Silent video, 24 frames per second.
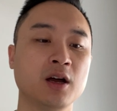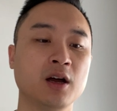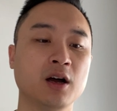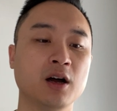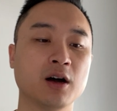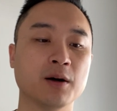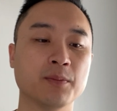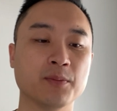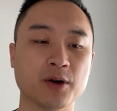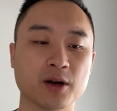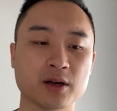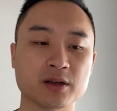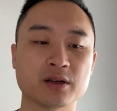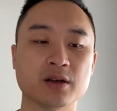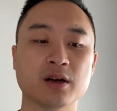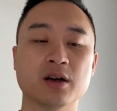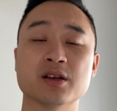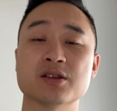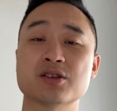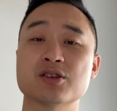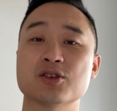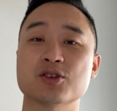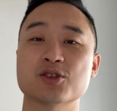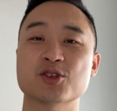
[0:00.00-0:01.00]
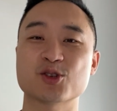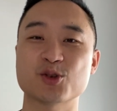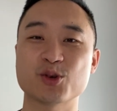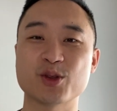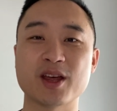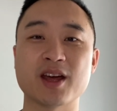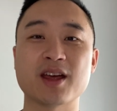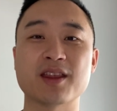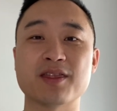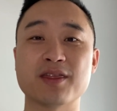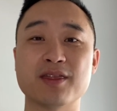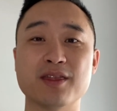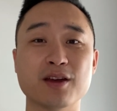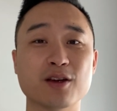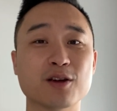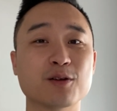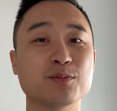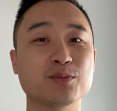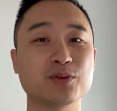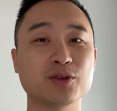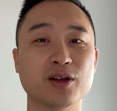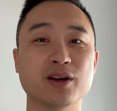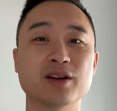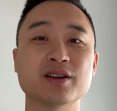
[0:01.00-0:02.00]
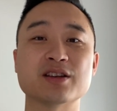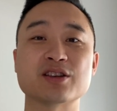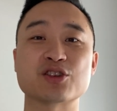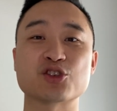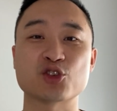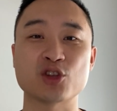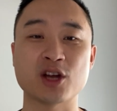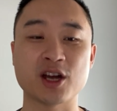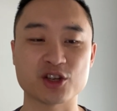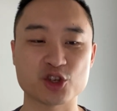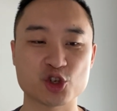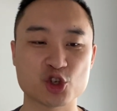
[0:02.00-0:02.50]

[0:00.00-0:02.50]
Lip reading: among us, so that their blood is not